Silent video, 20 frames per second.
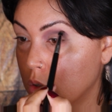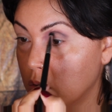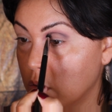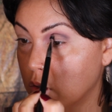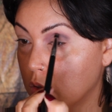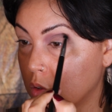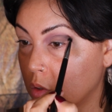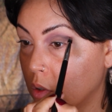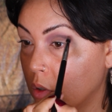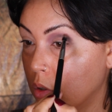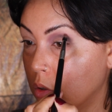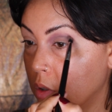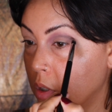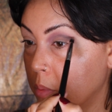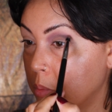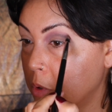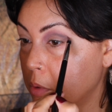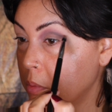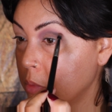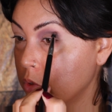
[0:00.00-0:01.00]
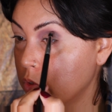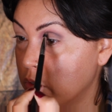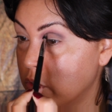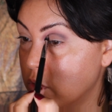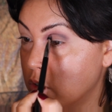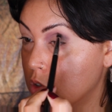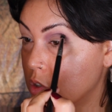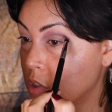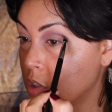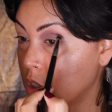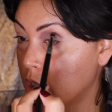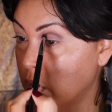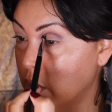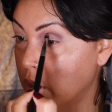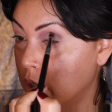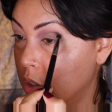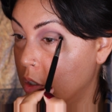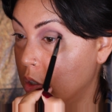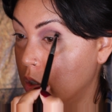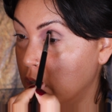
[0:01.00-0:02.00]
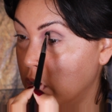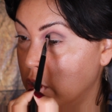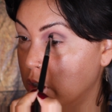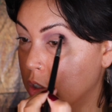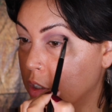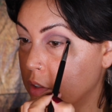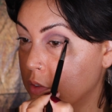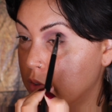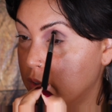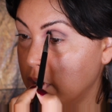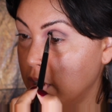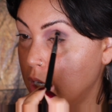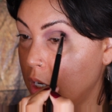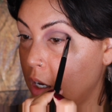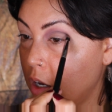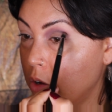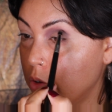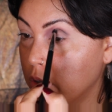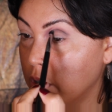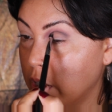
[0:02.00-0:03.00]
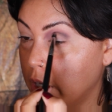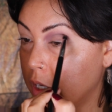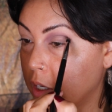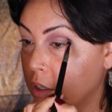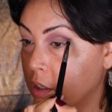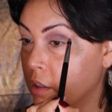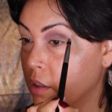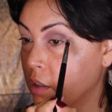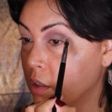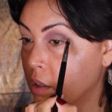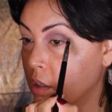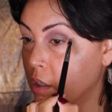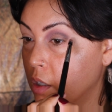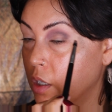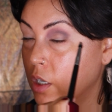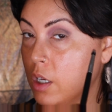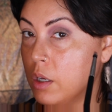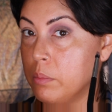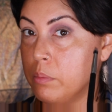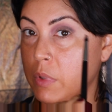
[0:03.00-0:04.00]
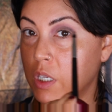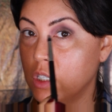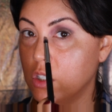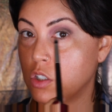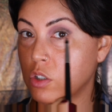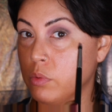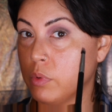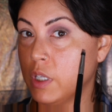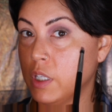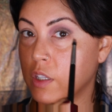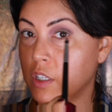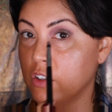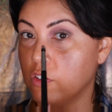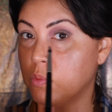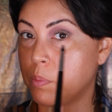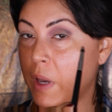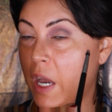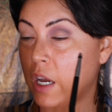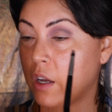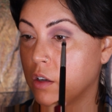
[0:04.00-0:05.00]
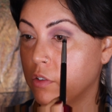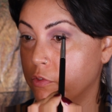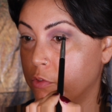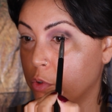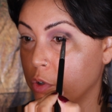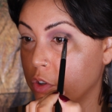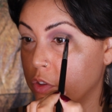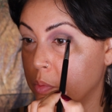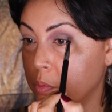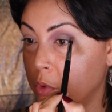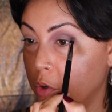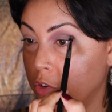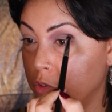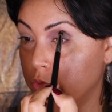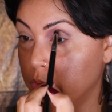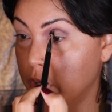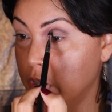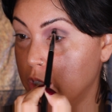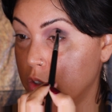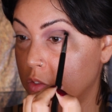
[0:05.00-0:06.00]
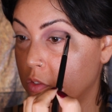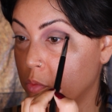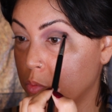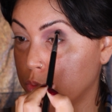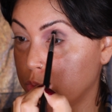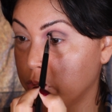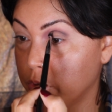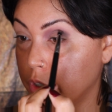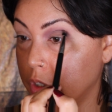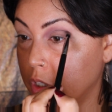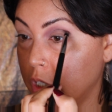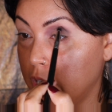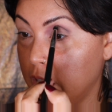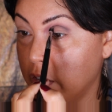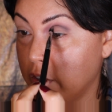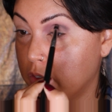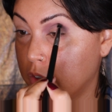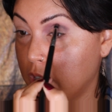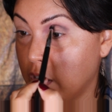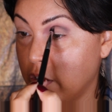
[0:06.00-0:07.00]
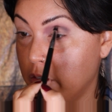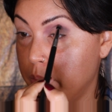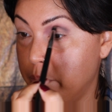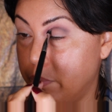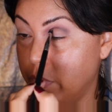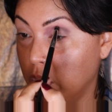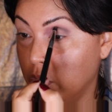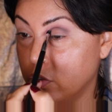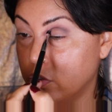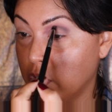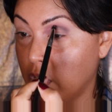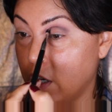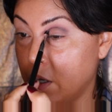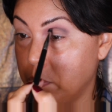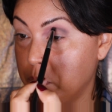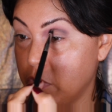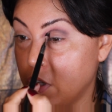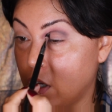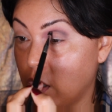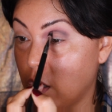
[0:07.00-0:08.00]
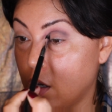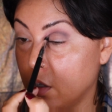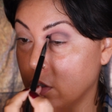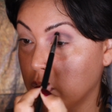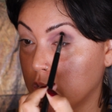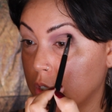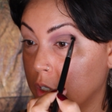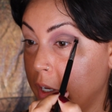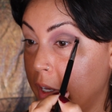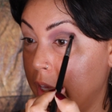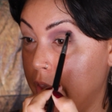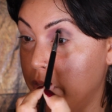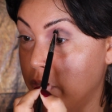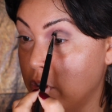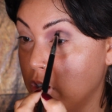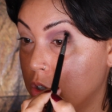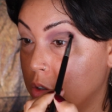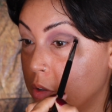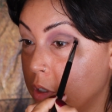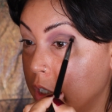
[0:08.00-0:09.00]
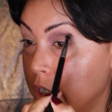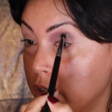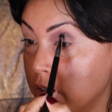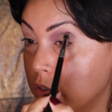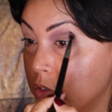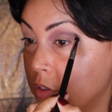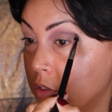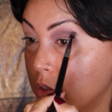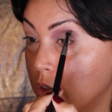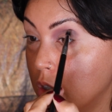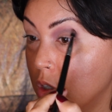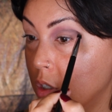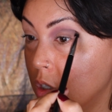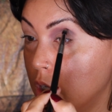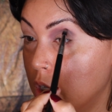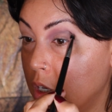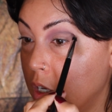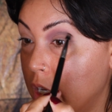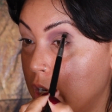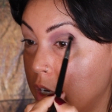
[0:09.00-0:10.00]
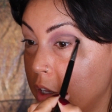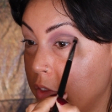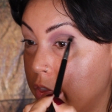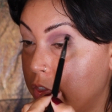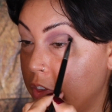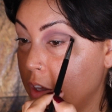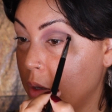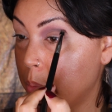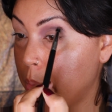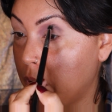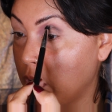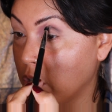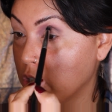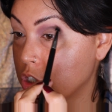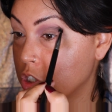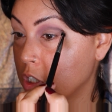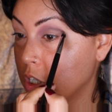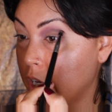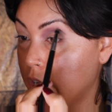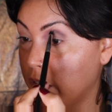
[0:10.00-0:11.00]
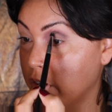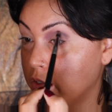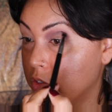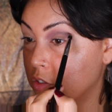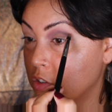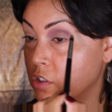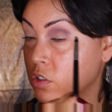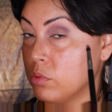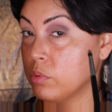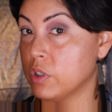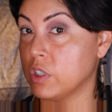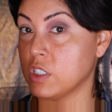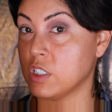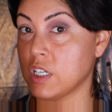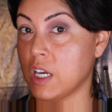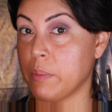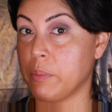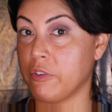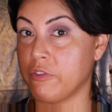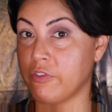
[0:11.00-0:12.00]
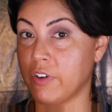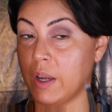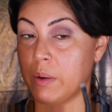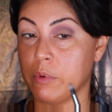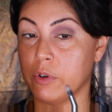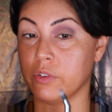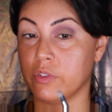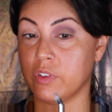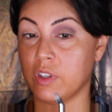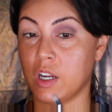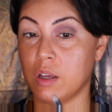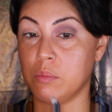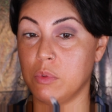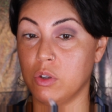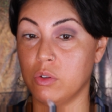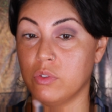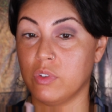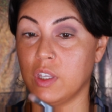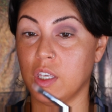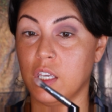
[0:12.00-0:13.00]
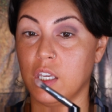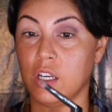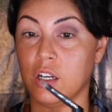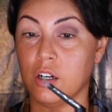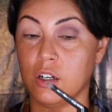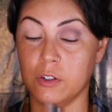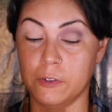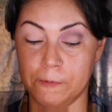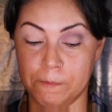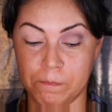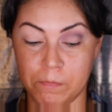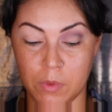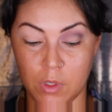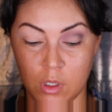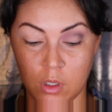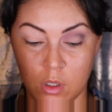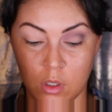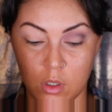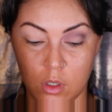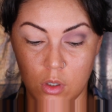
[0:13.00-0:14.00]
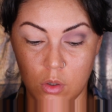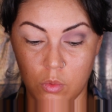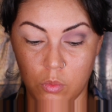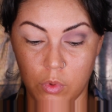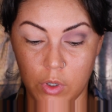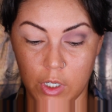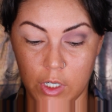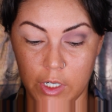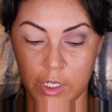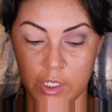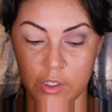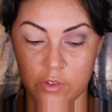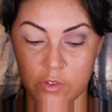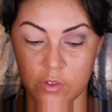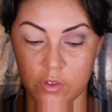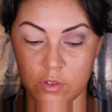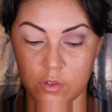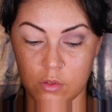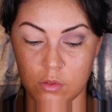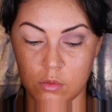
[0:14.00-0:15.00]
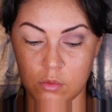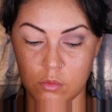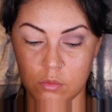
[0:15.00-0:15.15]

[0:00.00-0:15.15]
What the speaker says: So I'm almost done. And you can see how like me doing these back and forth movements really has kind of built up the color in the crease. And I think partially it has to do with the type of fibers that I'm using here, where it's,